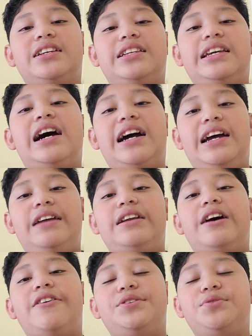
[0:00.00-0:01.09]
yeah, and
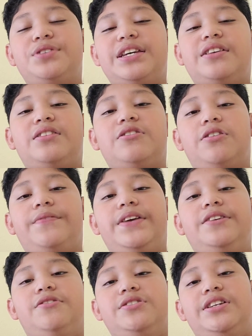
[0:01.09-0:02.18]
now I do TikTok
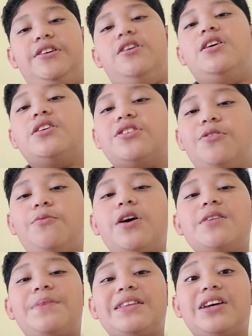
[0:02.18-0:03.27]
videos there. So
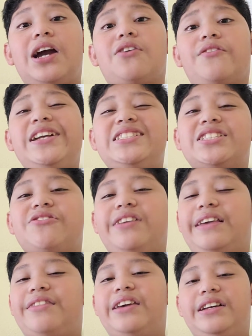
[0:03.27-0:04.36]
what about the green
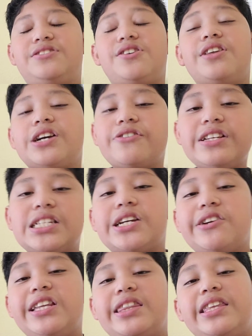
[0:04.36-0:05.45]
screen thing? So the green
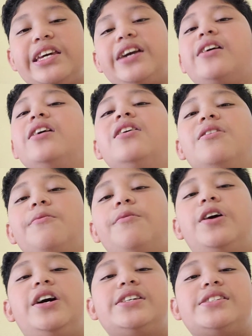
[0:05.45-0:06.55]
screen thing
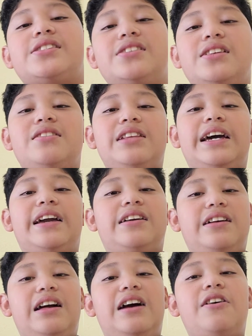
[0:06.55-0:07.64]
was like,
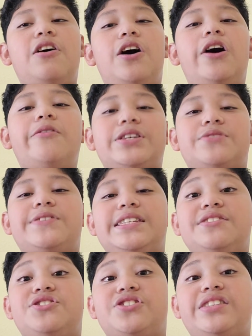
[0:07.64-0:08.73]
I always was
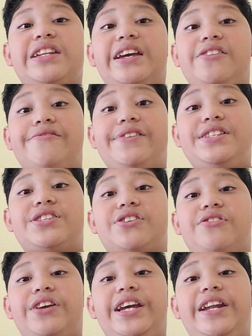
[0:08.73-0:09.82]
interested in green
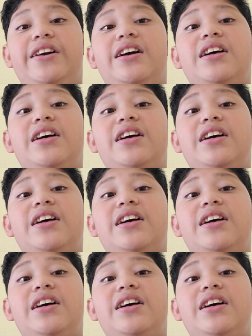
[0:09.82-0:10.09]
screen.